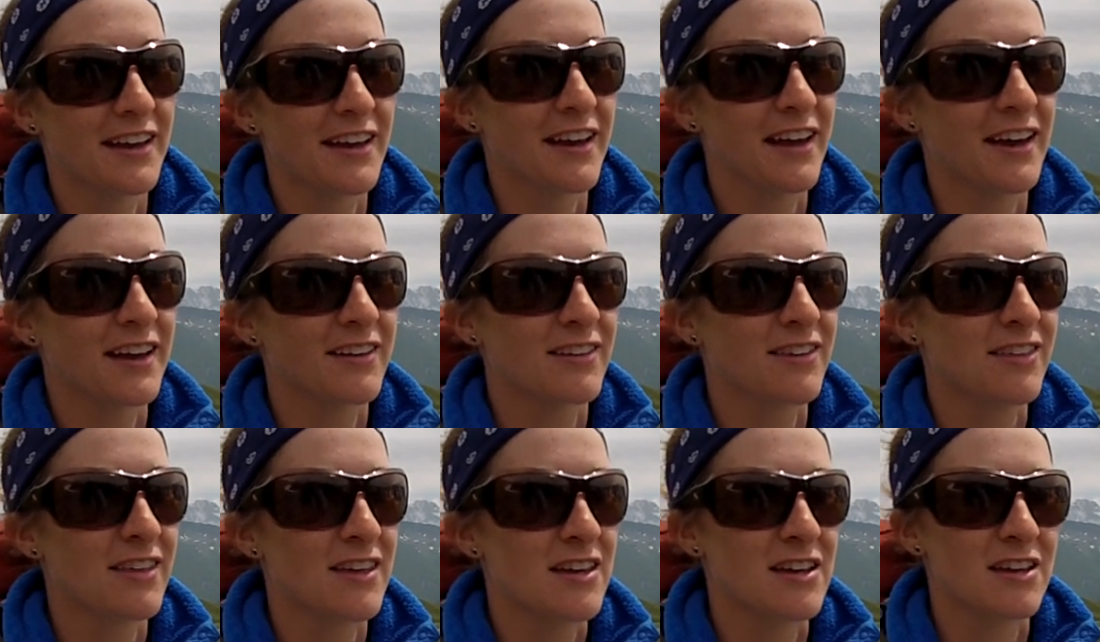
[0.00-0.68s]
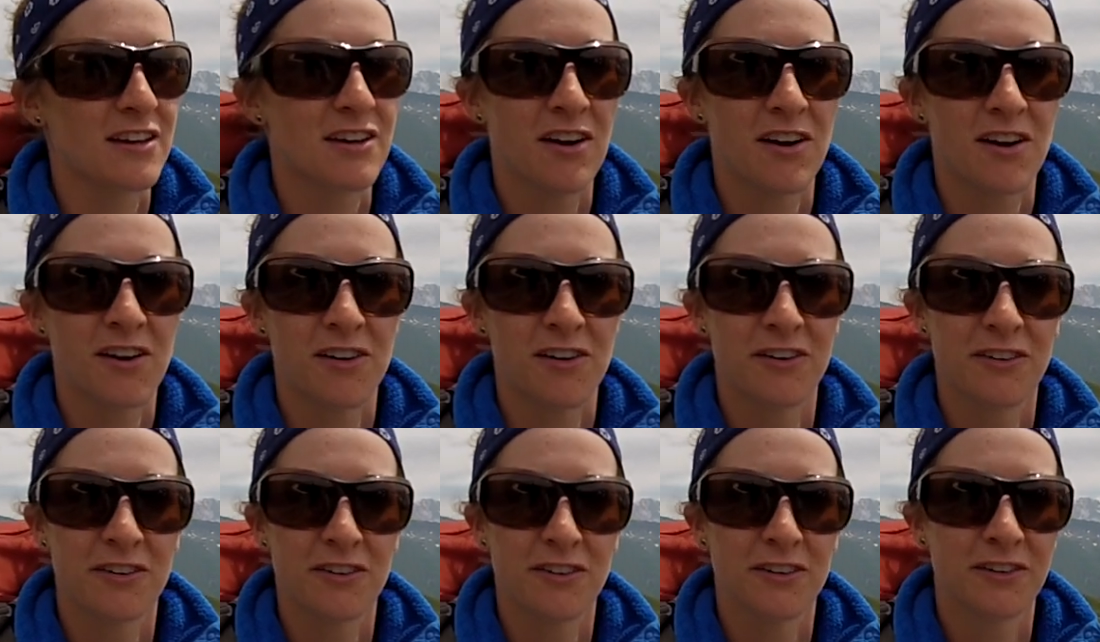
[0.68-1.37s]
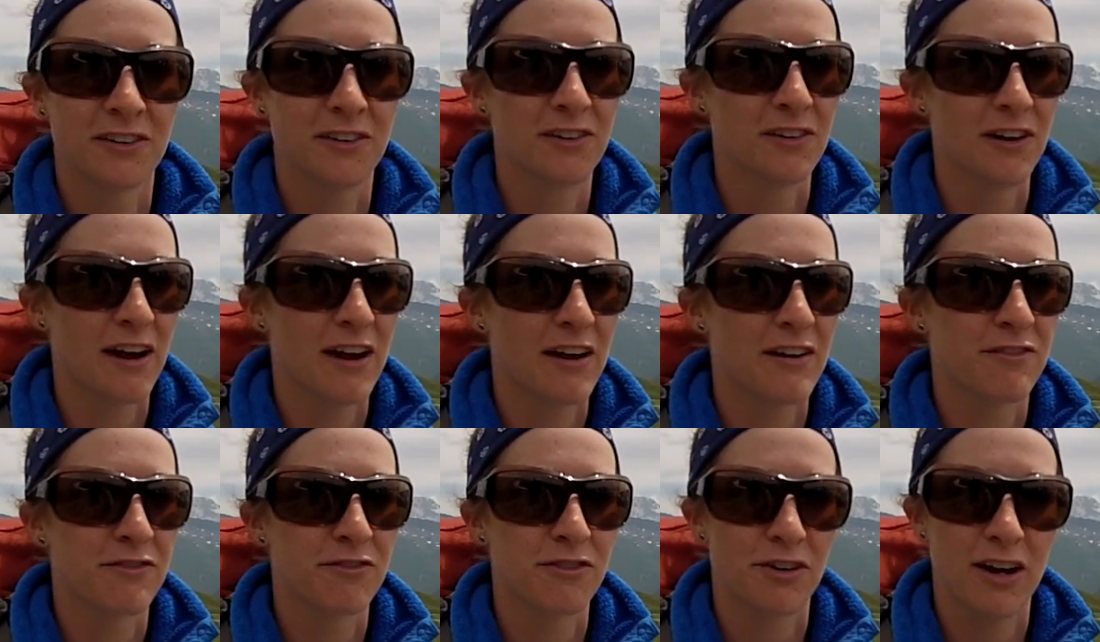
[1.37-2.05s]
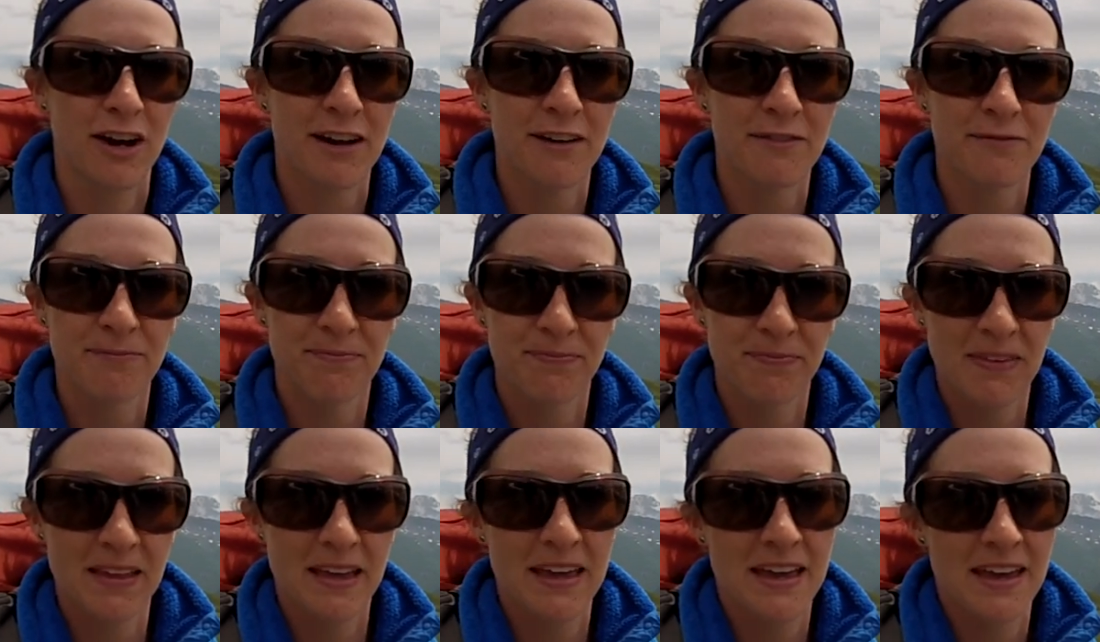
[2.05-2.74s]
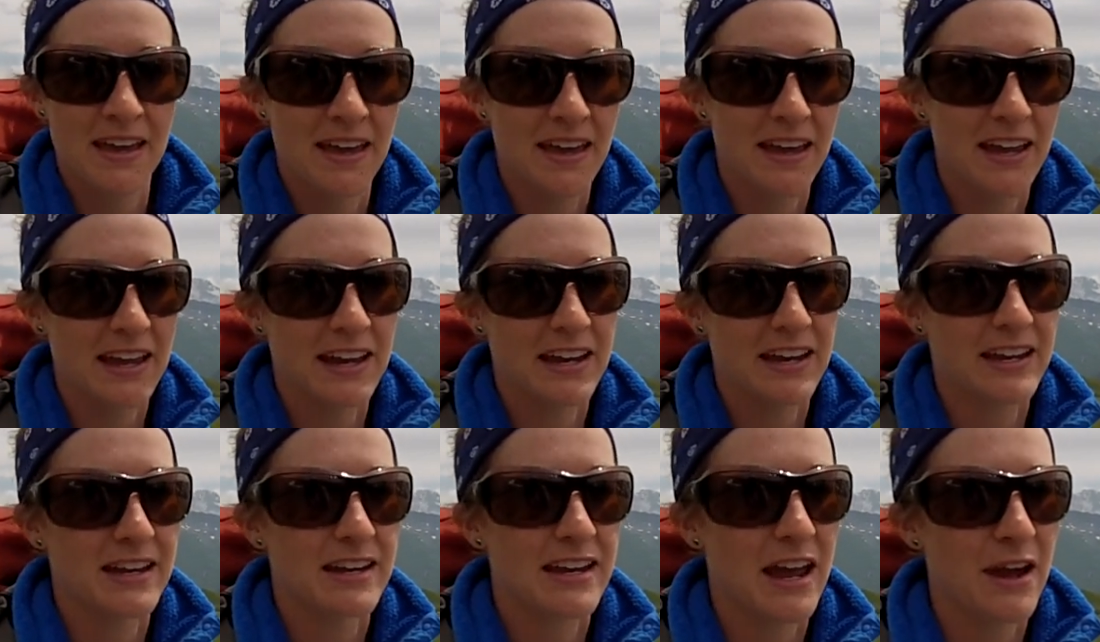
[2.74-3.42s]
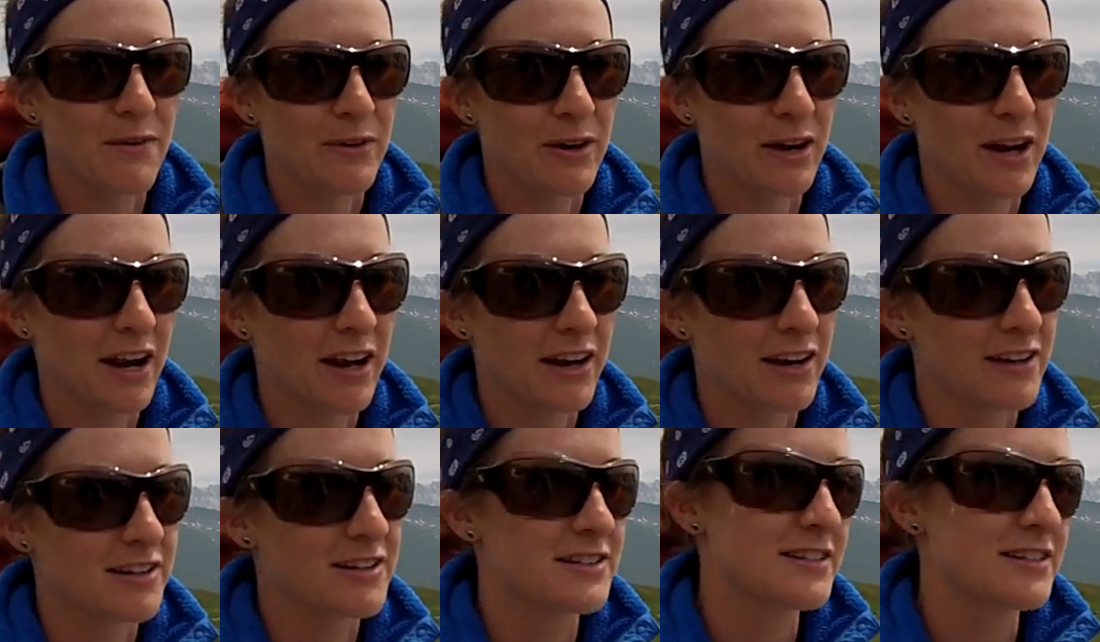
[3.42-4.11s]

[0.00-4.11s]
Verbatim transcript: at the Col des Fours, and now we're headed